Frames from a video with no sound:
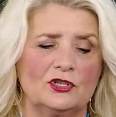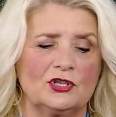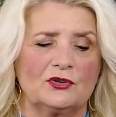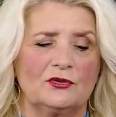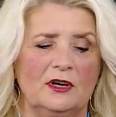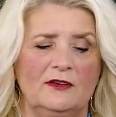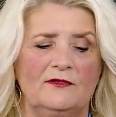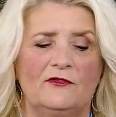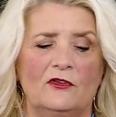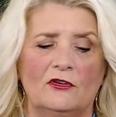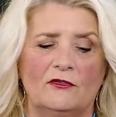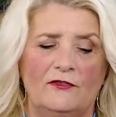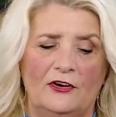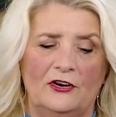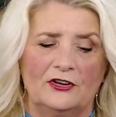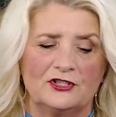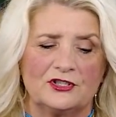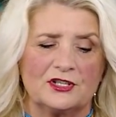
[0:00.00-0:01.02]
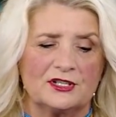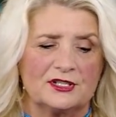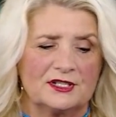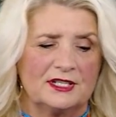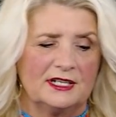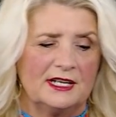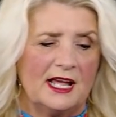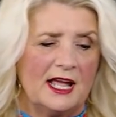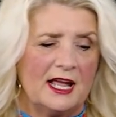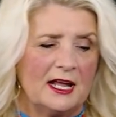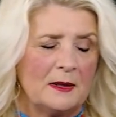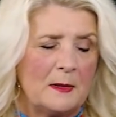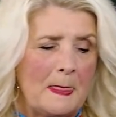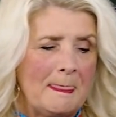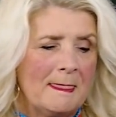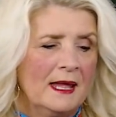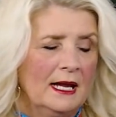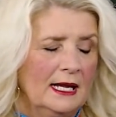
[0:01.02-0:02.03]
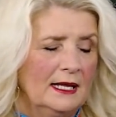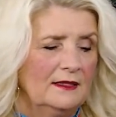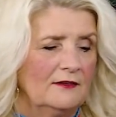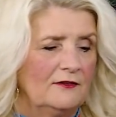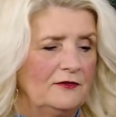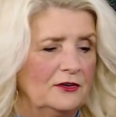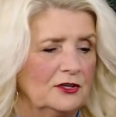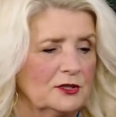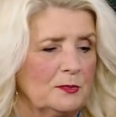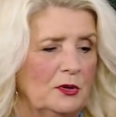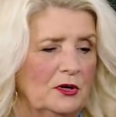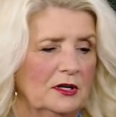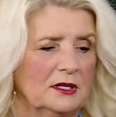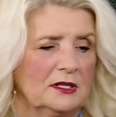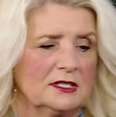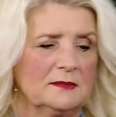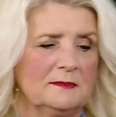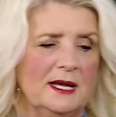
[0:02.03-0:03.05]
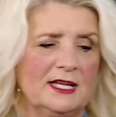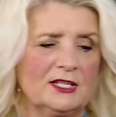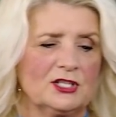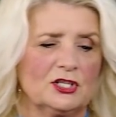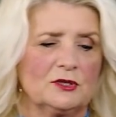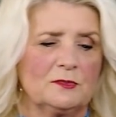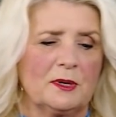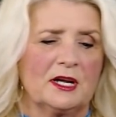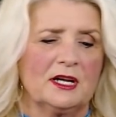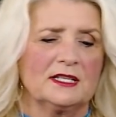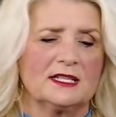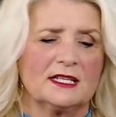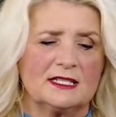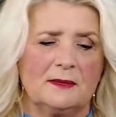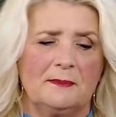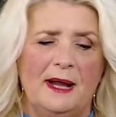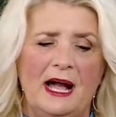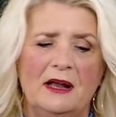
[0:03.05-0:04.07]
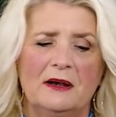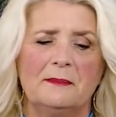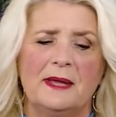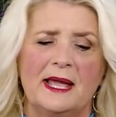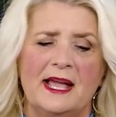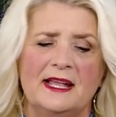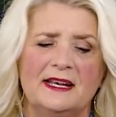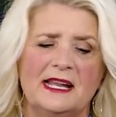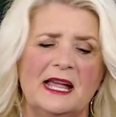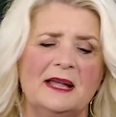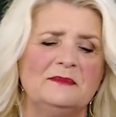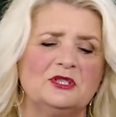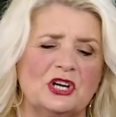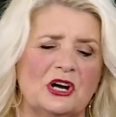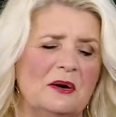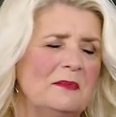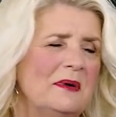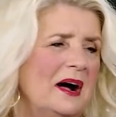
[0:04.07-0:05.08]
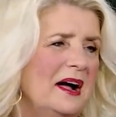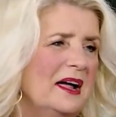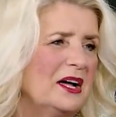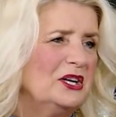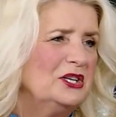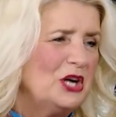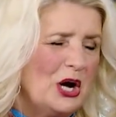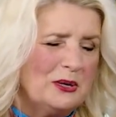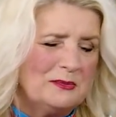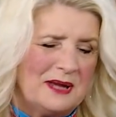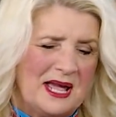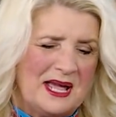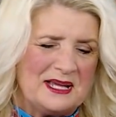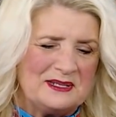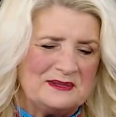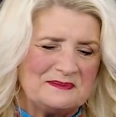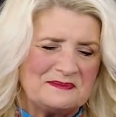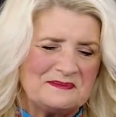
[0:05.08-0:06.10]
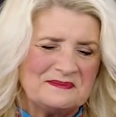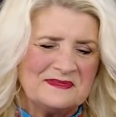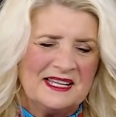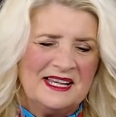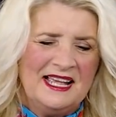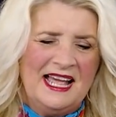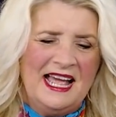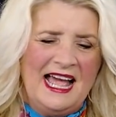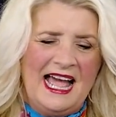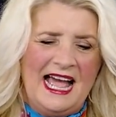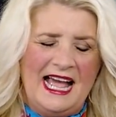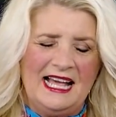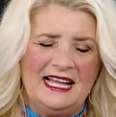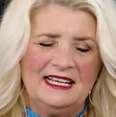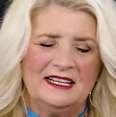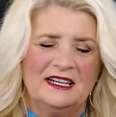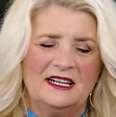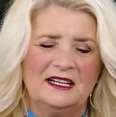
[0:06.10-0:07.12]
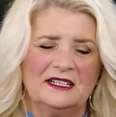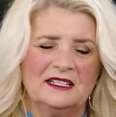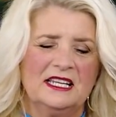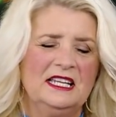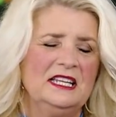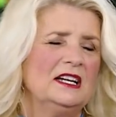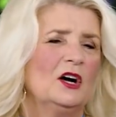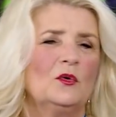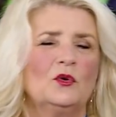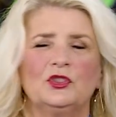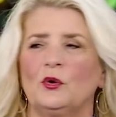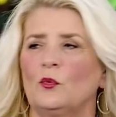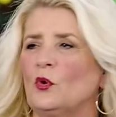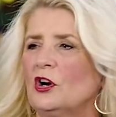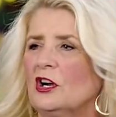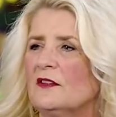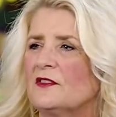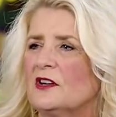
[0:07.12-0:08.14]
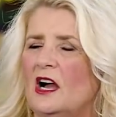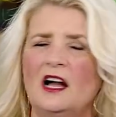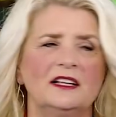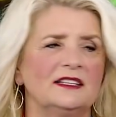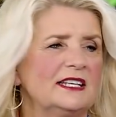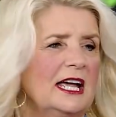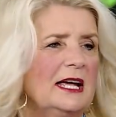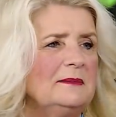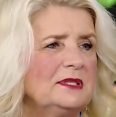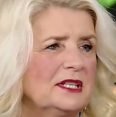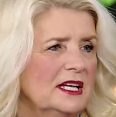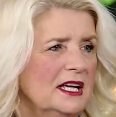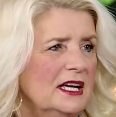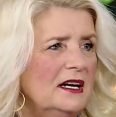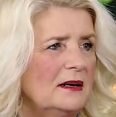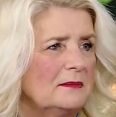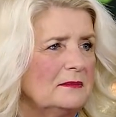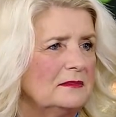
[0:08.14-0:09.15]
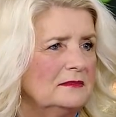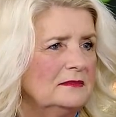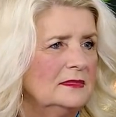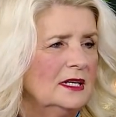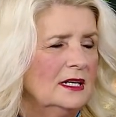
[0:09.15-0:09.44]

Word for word: Just read four verses today in the first part of this message because it's about a man named Jeremiah, a young man. And uh, he, the word of God came to him.